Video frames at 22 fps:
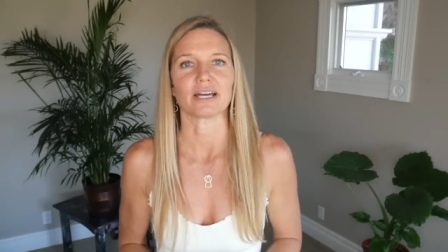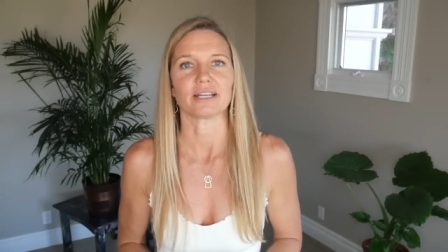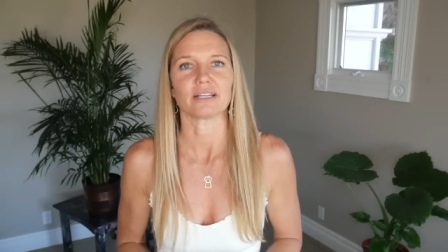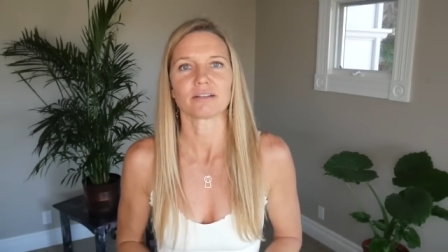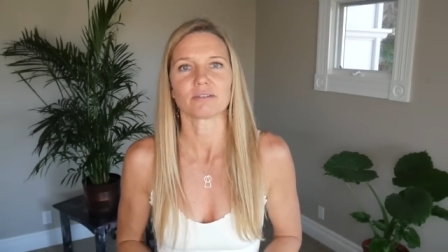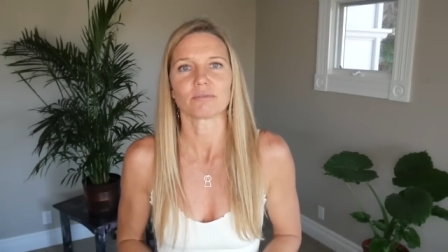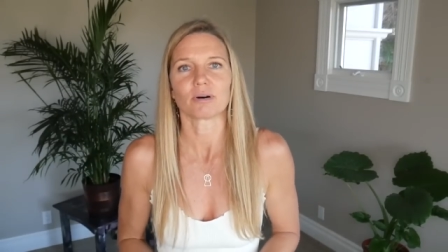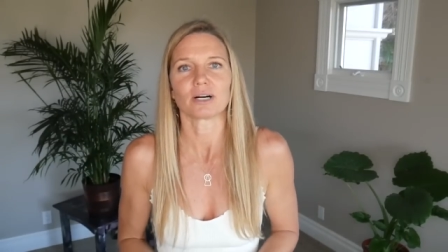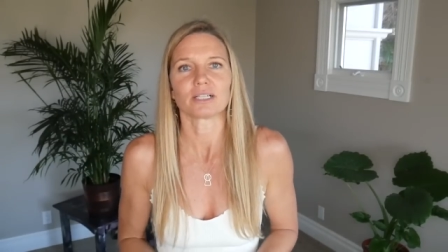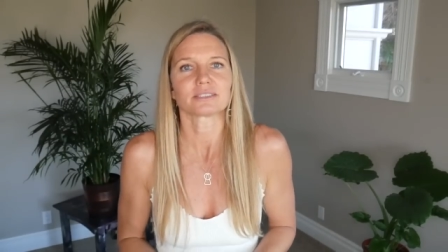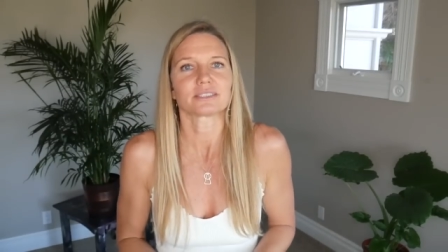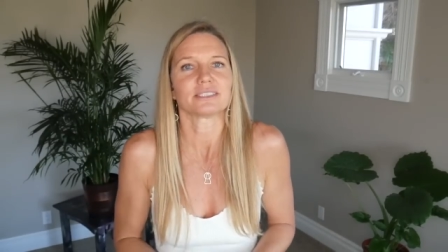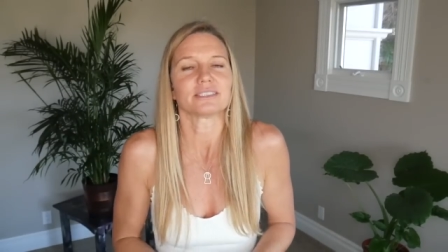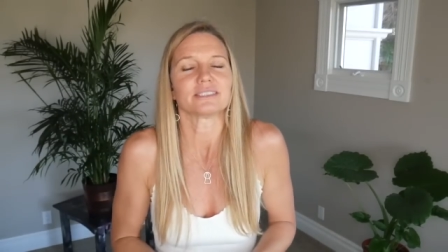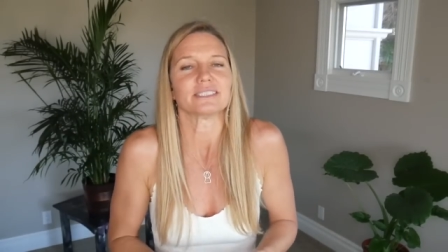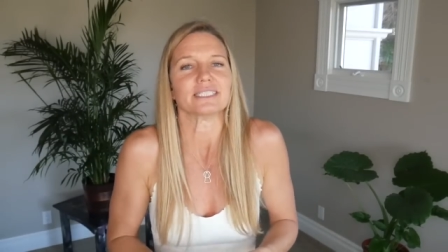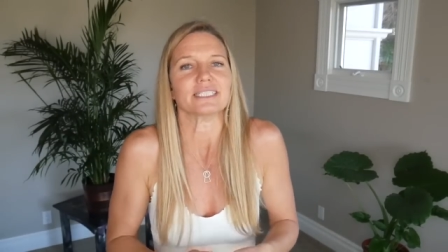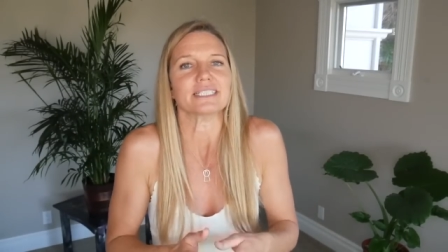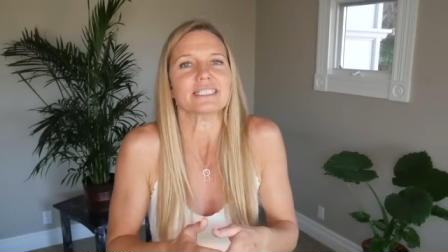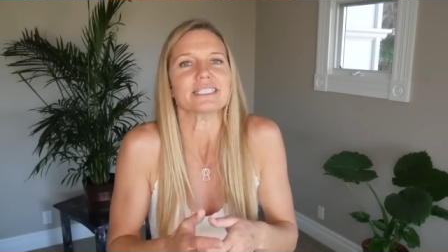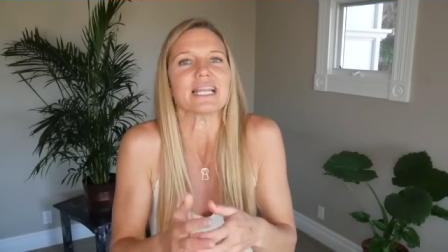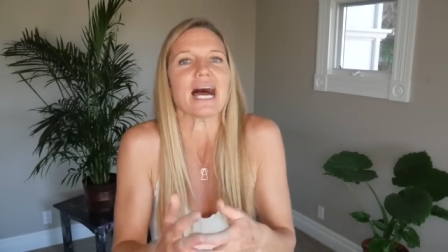I didn't want to
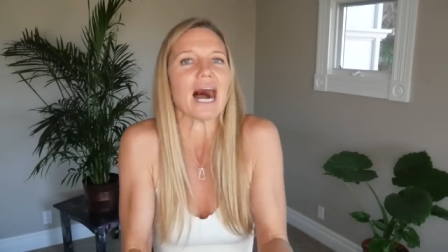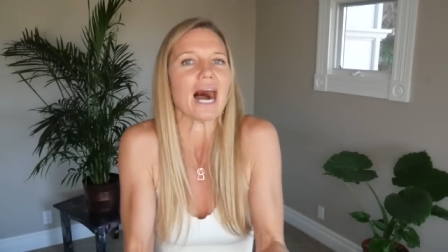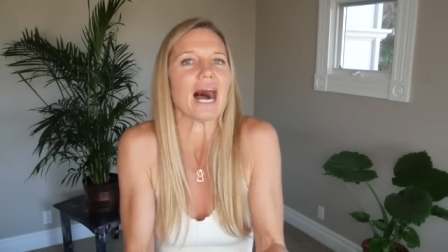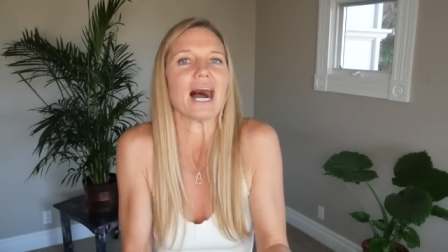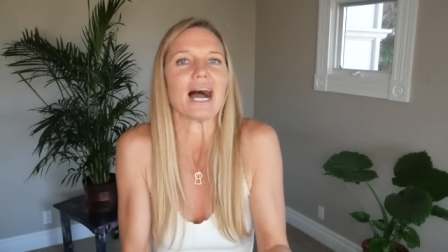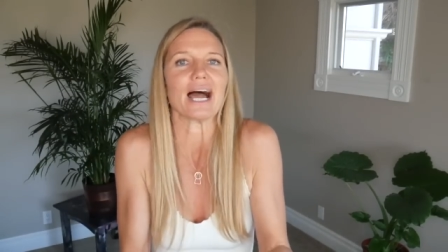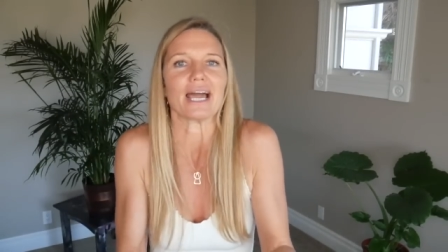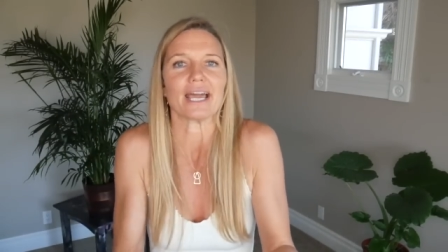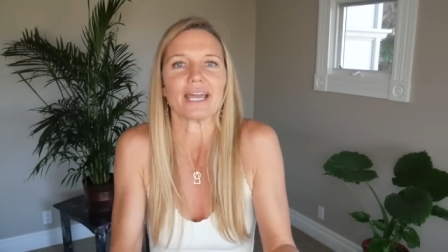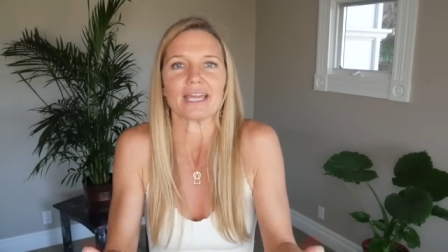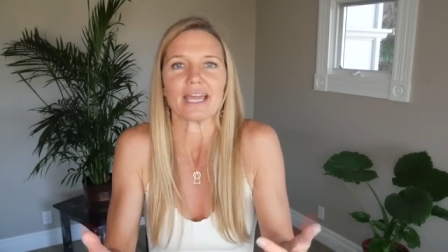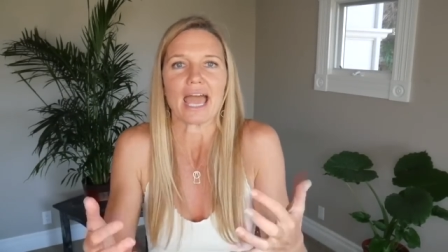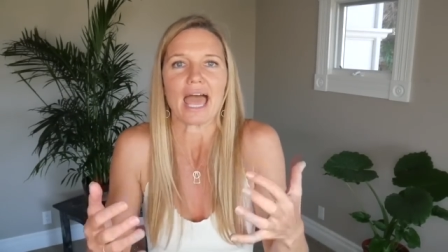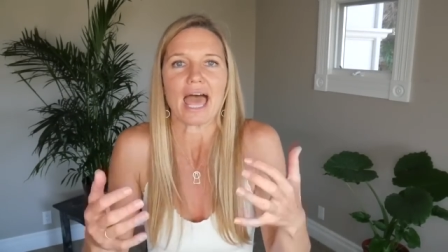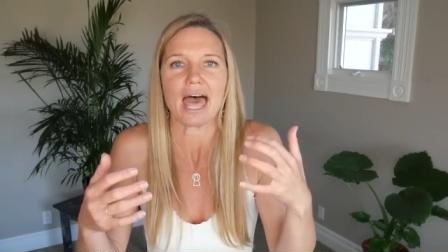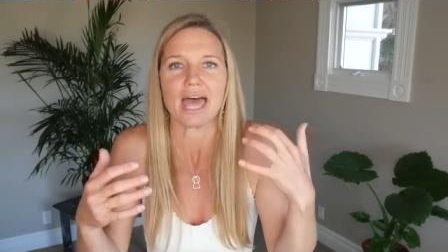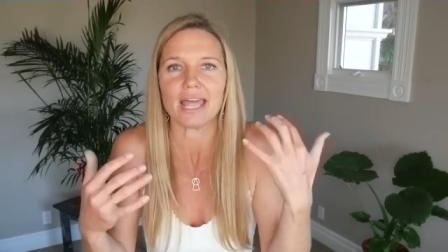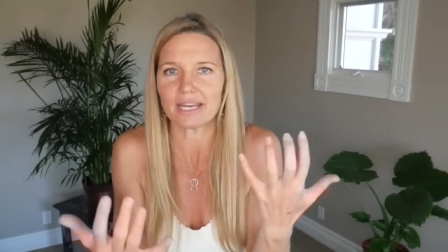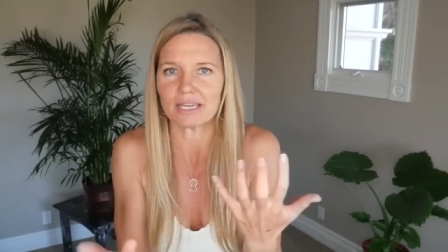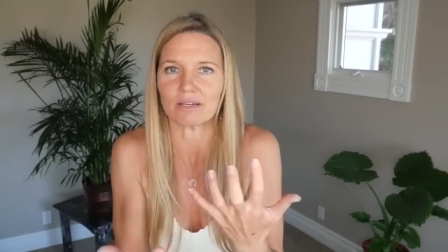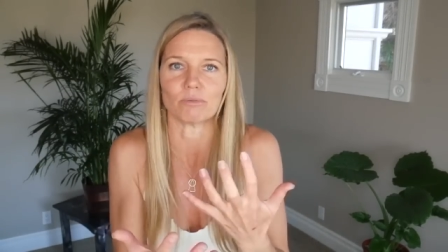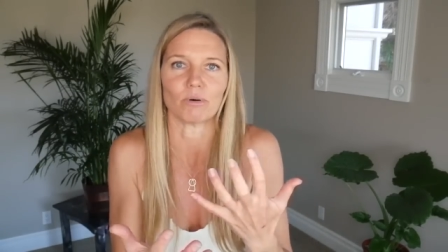deny
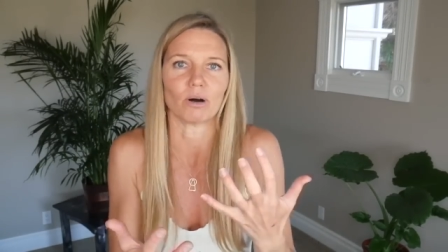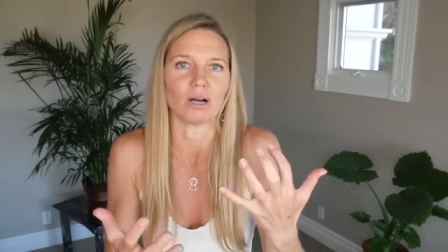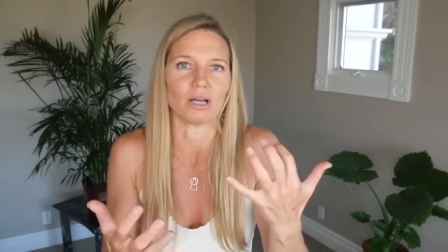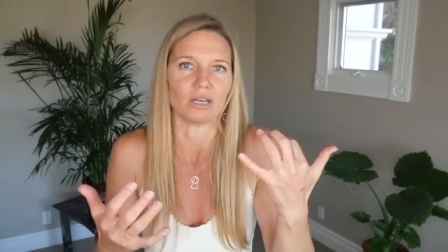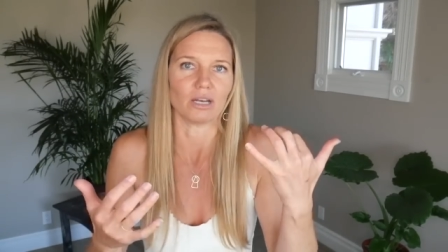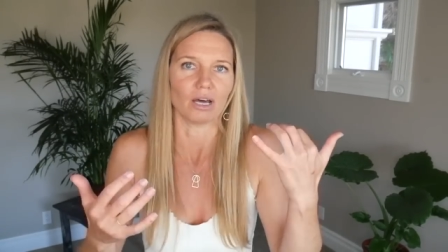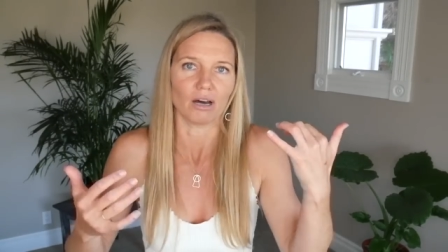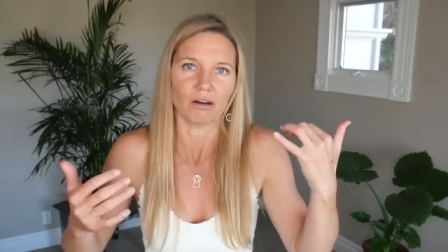anyone